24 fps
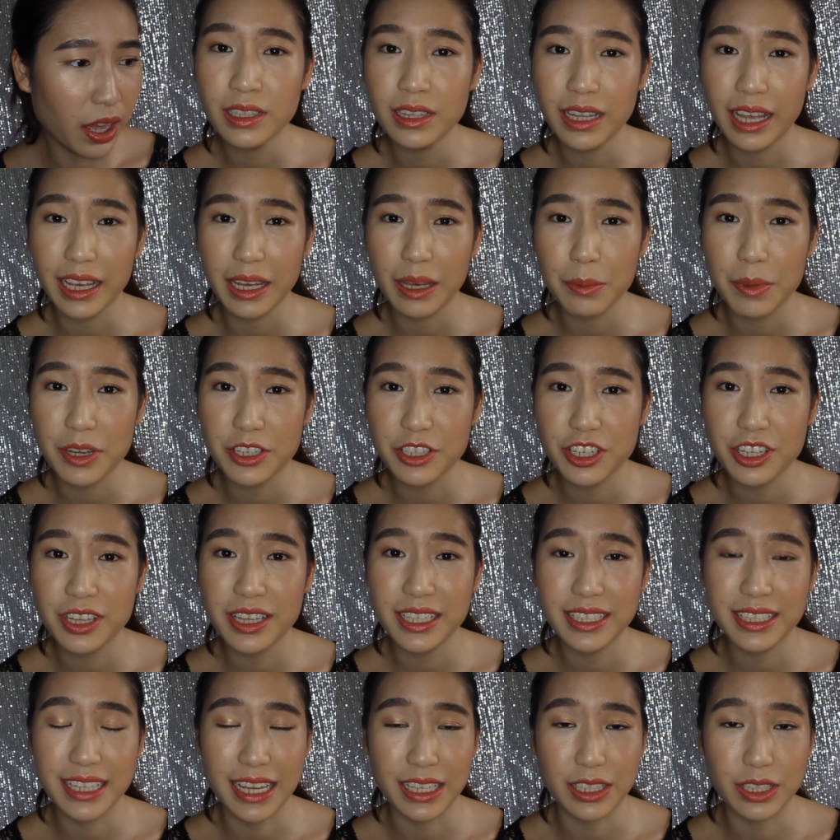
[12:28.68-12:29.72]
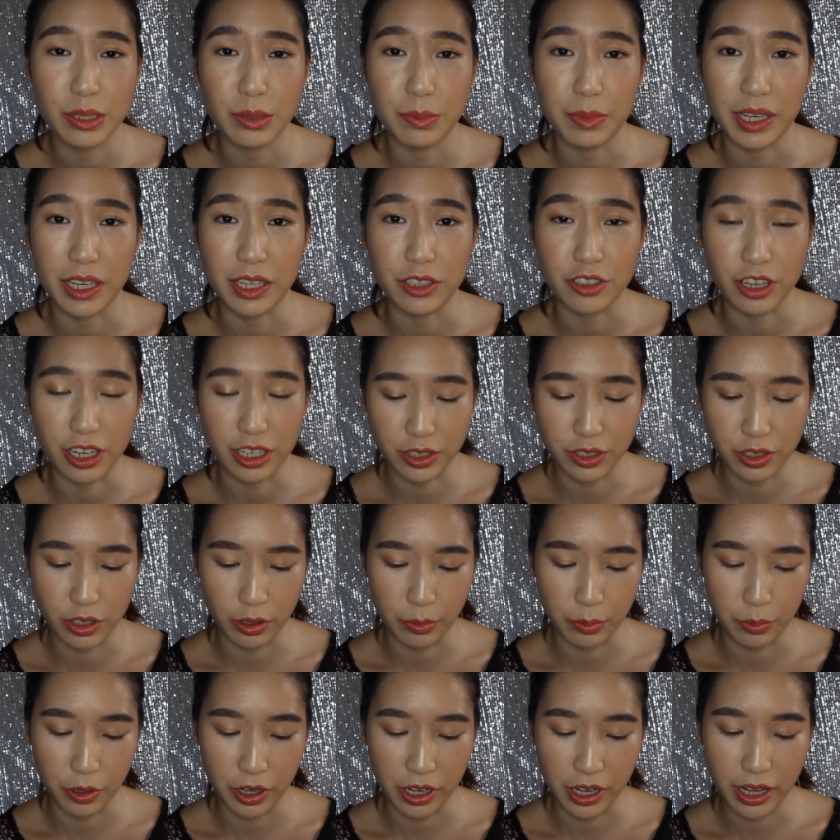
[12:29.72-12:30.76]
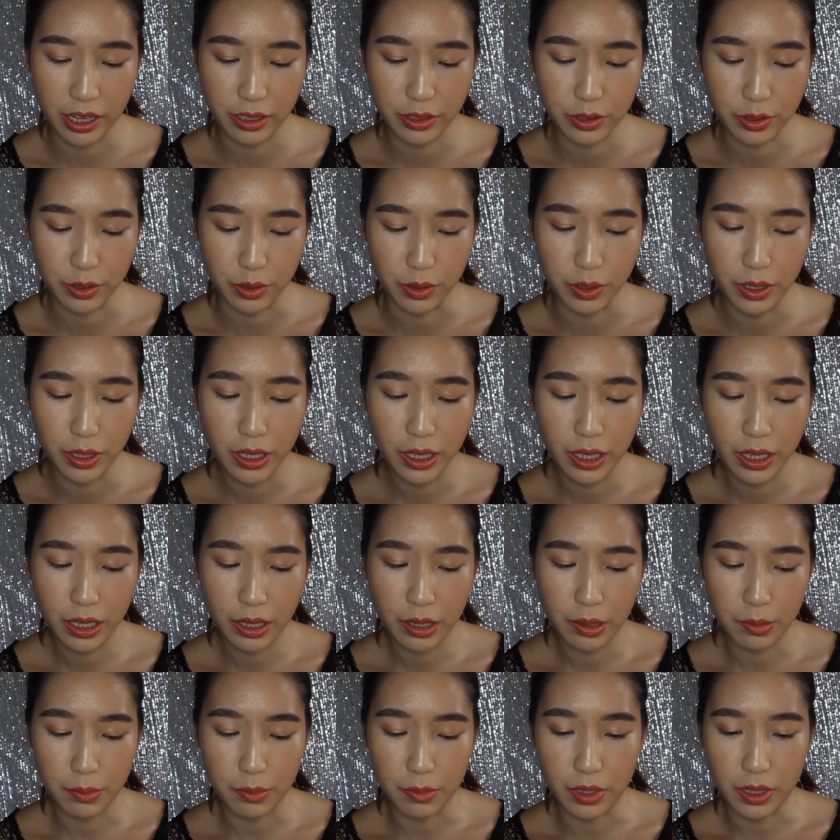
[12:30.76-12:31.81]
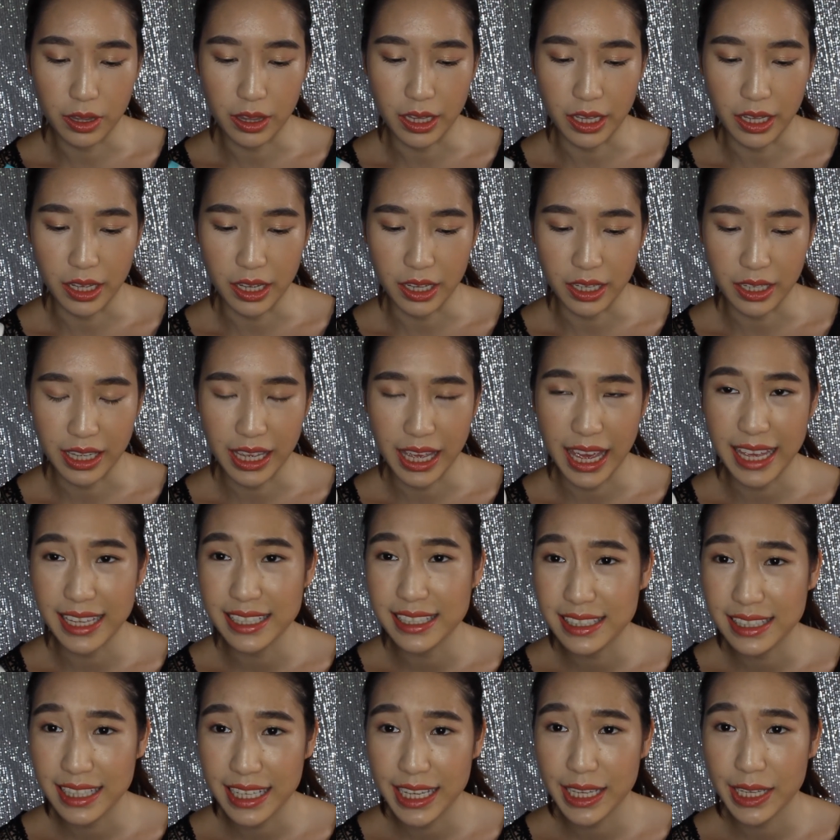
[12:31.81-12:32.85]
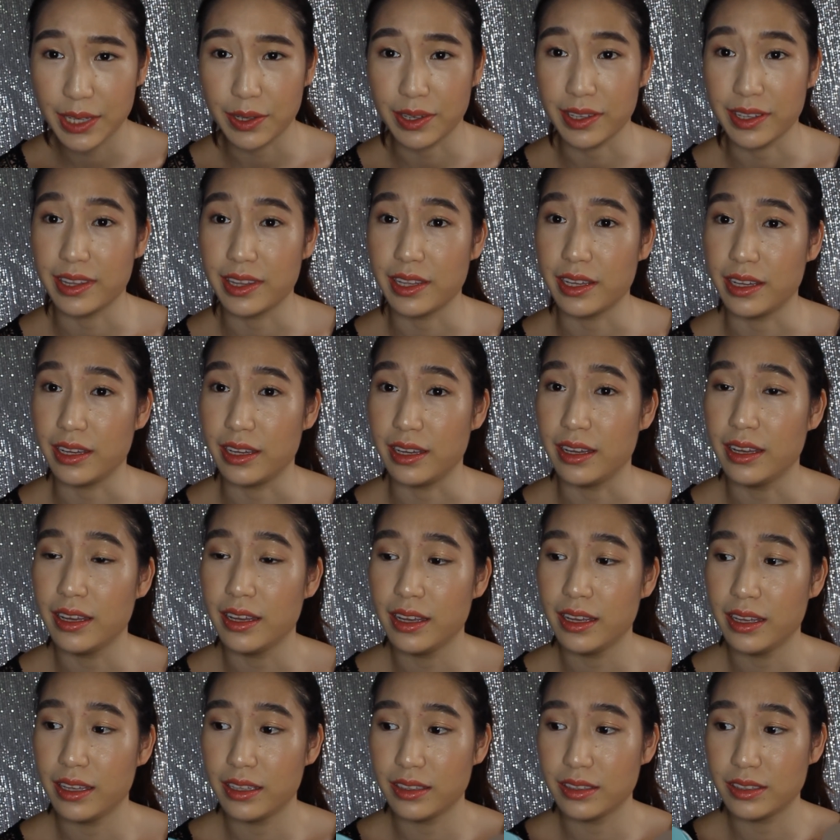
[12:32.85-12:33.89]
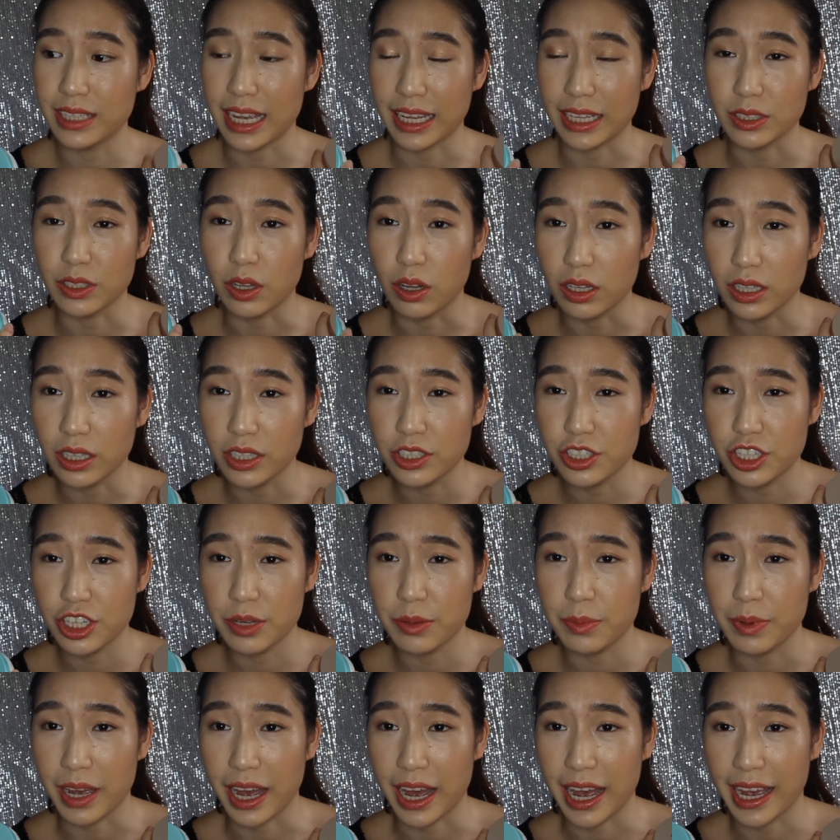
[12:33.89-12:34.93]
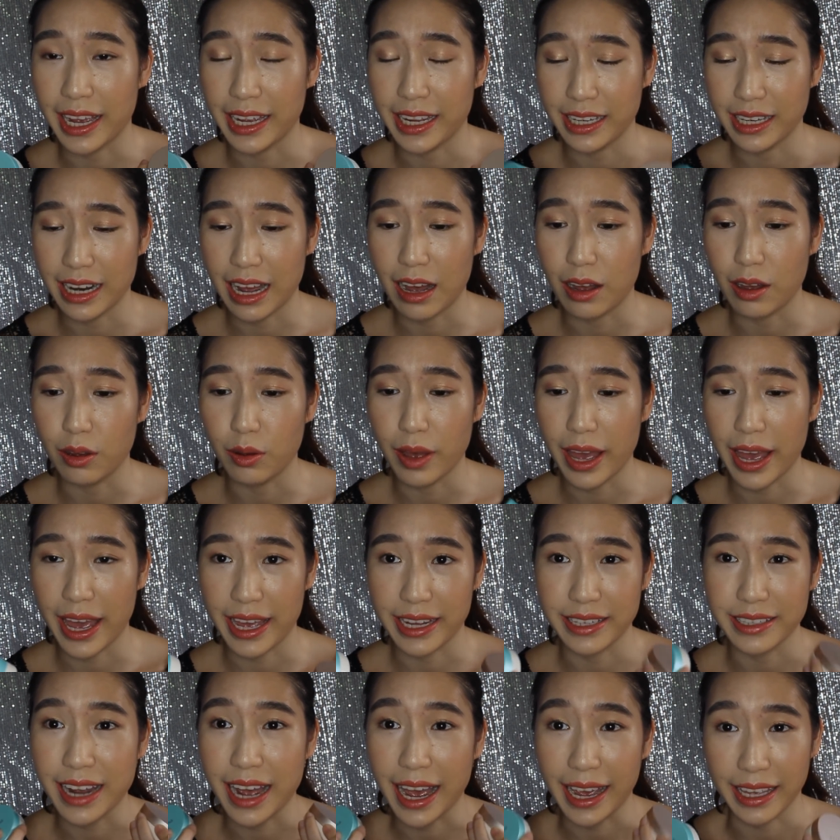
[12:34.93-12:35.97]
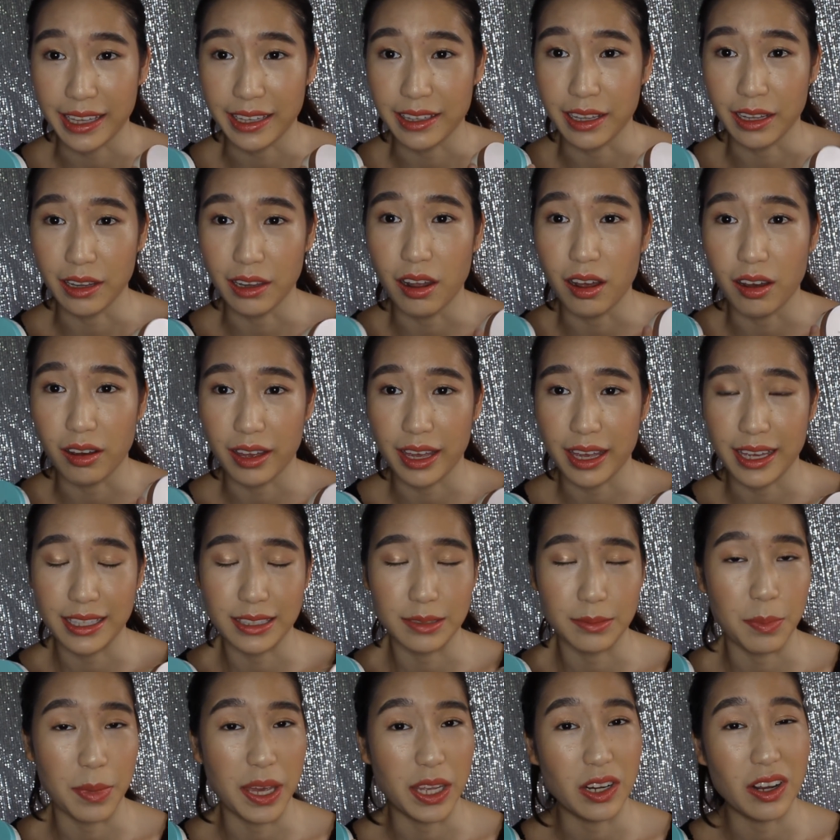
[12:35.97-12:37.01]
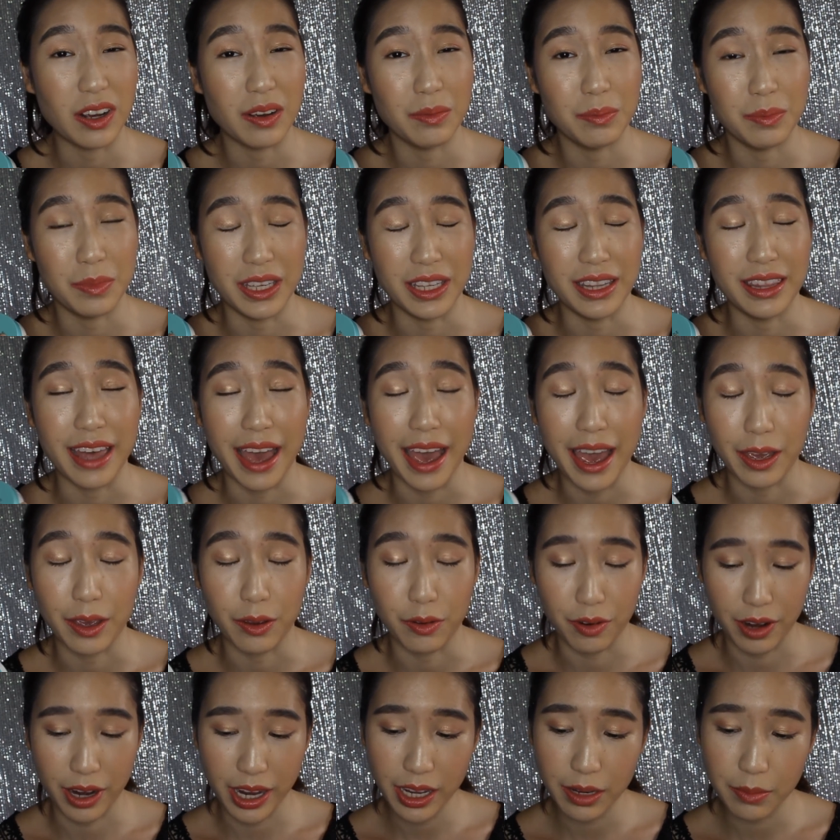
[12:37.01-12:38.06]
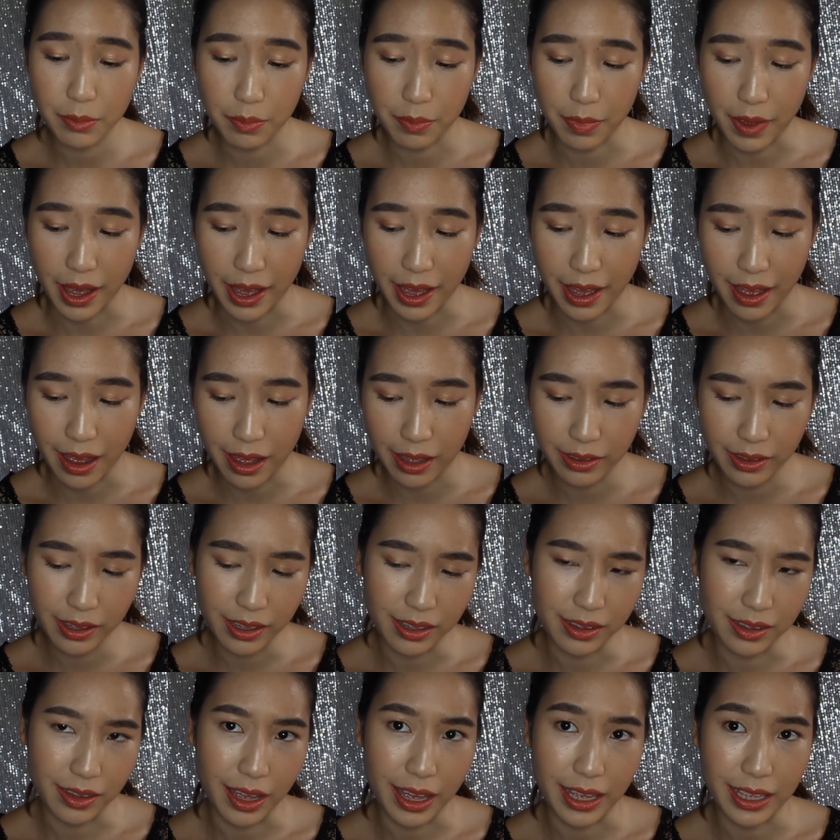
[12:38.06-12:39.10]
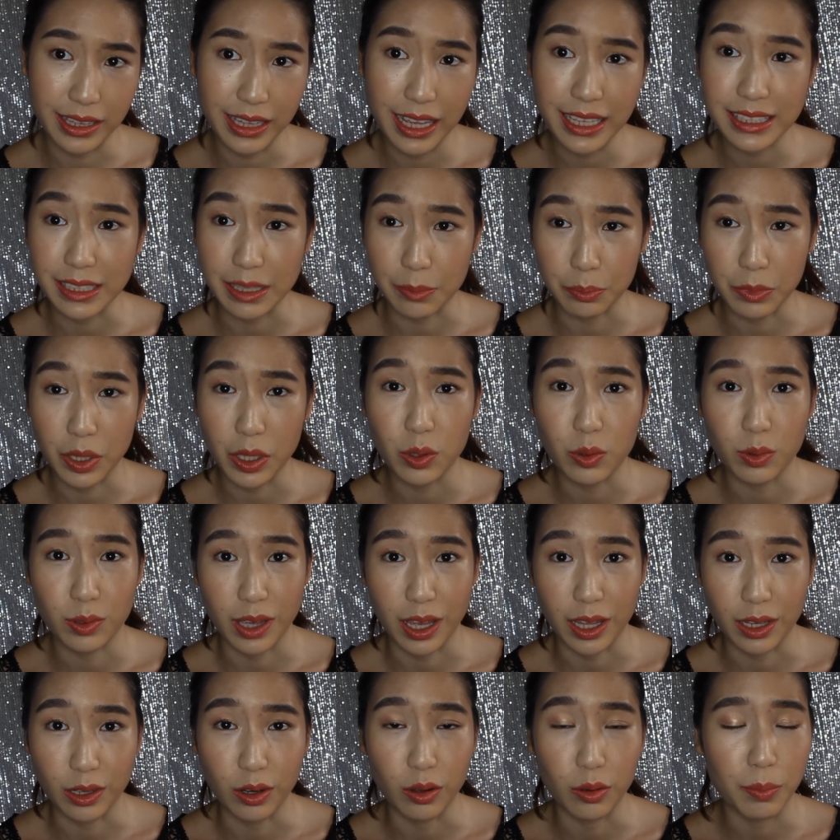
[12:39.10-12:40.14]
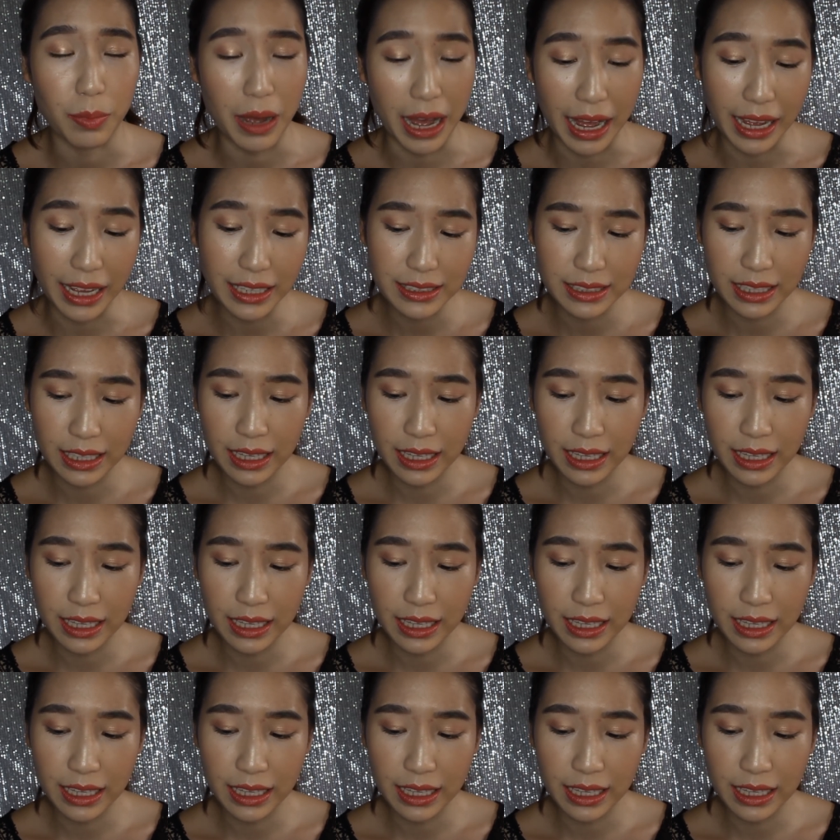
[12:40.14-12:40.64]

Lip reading: like I mentioned, this tends to be a drugstore product, so the casing or the technology behind how airtight the lock is may not be that great, but other than that, that's something you can look past